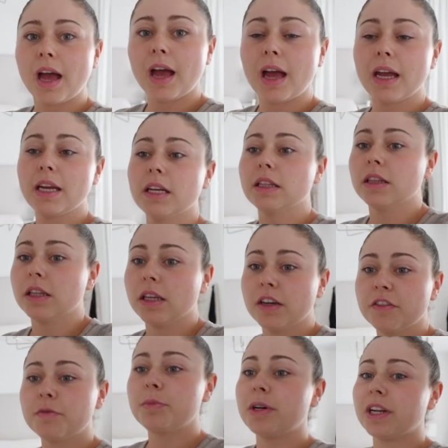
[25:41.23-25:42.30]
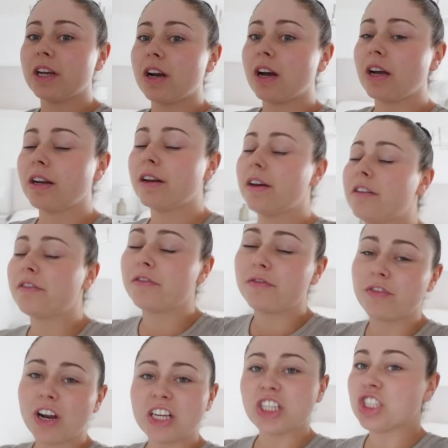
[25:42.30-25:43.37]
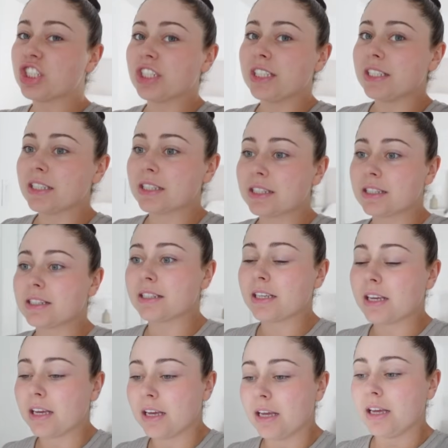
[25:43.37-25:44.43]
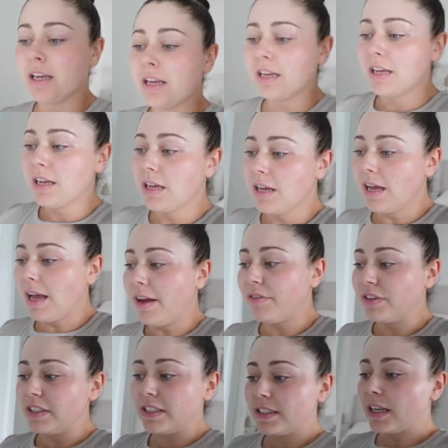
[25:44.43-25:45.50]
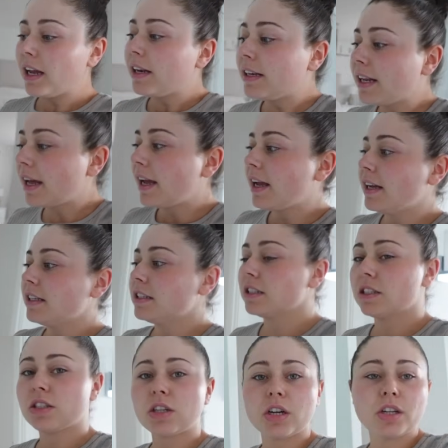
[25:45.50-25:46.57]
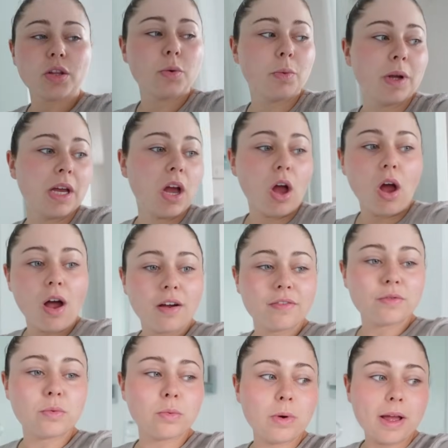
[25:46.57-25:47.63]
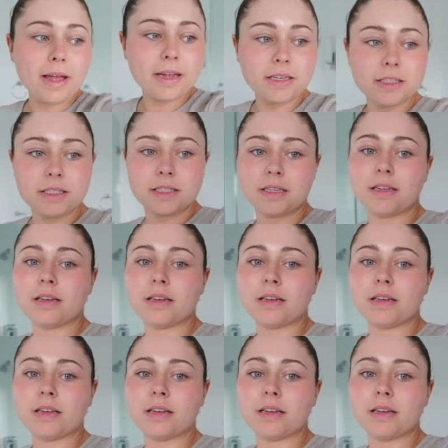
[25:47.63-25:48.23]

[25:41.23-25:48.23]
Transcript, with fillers: I love putting on fresh sheets every Sunday to start the week off right.